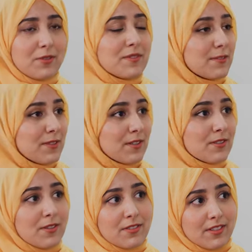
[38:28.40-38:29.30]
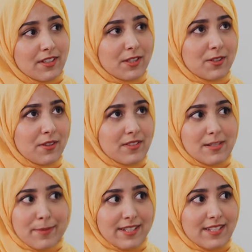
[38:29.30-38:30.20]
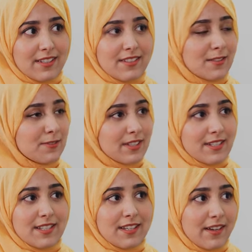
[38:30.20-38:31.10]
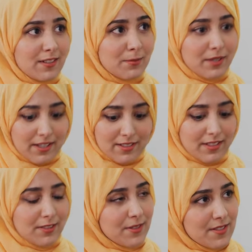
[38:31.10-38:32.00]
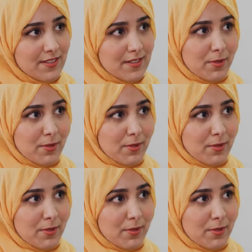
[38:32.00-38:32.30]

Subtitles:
And obviously, if you don't and you are suspecting it, definitely seek help, get a diagnosis.